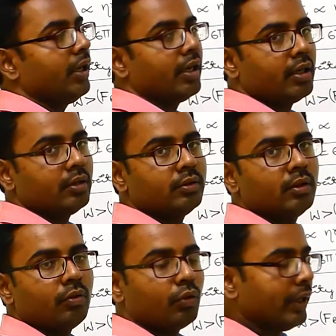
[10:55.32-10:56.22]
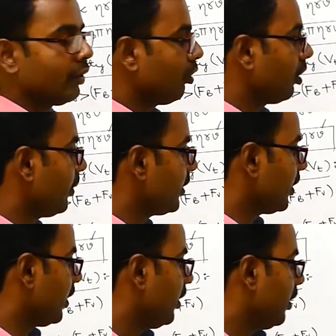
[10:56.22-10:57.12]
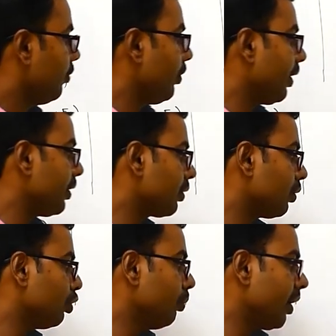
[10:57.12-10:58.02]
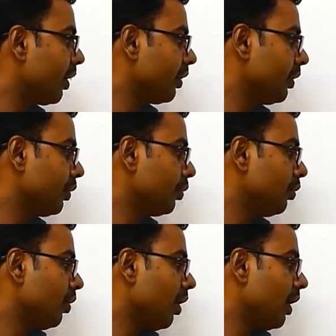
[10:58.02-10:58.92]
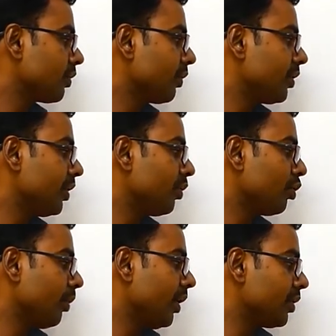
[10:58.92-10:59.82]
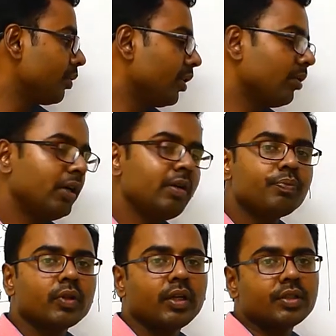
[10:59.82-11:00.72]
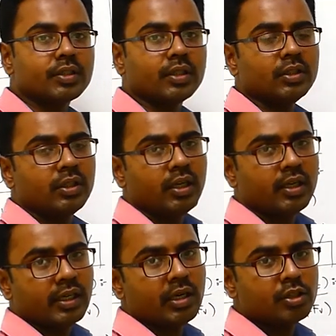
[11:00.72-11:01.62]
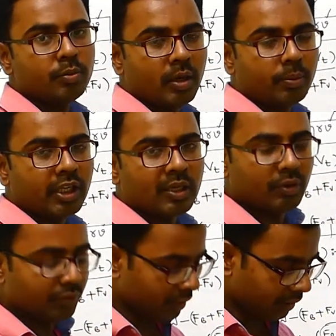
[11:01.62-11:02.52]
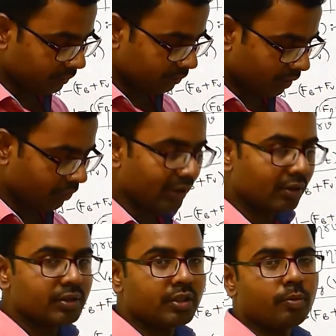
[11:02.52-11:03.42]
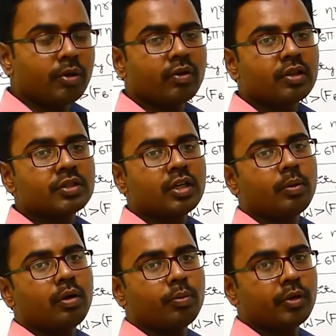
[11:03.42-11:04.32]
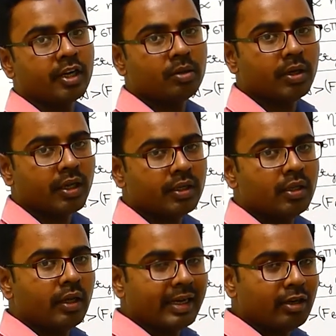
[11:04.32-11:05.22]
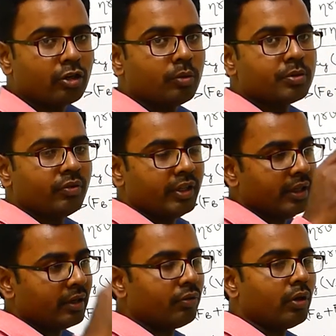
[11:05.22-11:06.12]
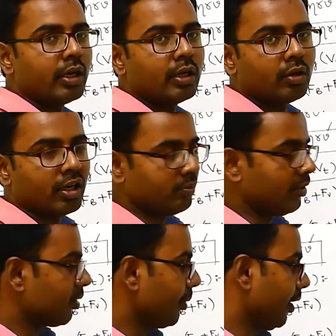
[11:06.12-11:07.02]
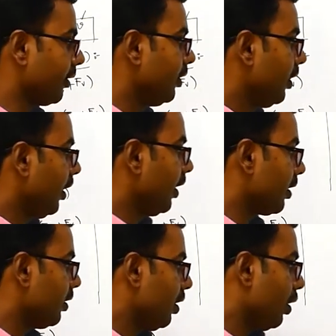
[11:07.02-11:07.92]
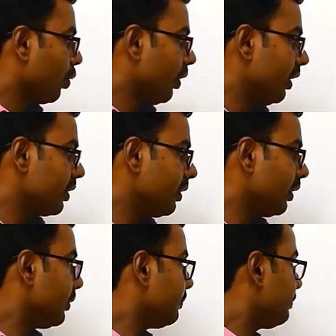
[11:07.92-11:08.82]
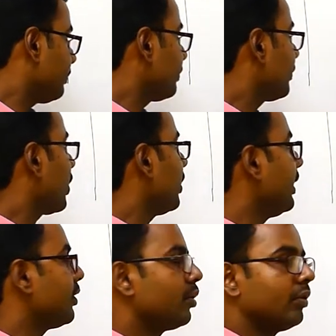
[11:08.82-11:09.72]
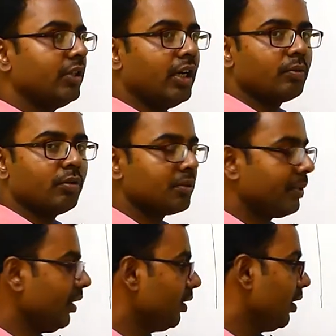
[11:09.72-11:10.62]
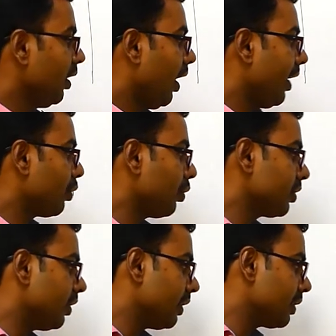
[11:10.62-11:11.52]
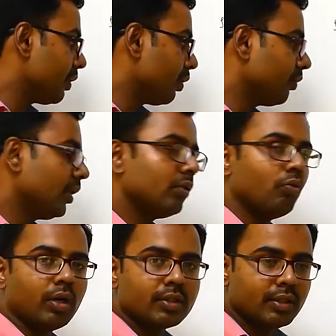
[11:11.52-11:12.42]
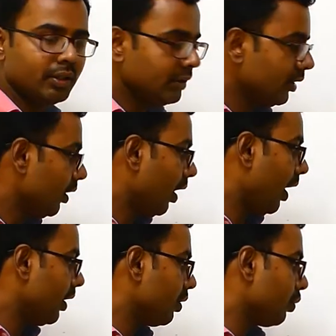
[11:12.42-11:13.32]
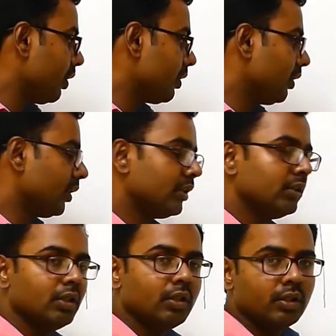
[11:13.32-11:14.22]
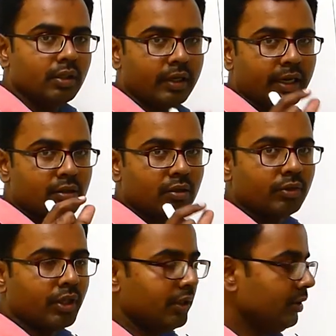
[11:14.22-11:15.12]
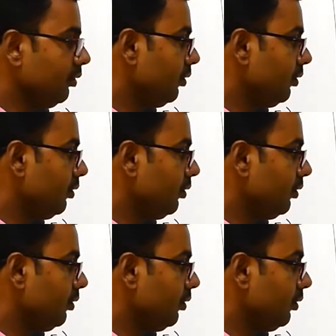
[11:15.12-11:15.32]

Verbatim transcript: in an fluid column is Vt is equal to 2 by 9 into r square G into rho minus rho L by eta. It can also be applicable for velocity, terminal velocity obtained by raindrops when they are falling down in atmosphere. Here rho L is the density of the atmosphere and rho is the density of the water and rho is the radius of the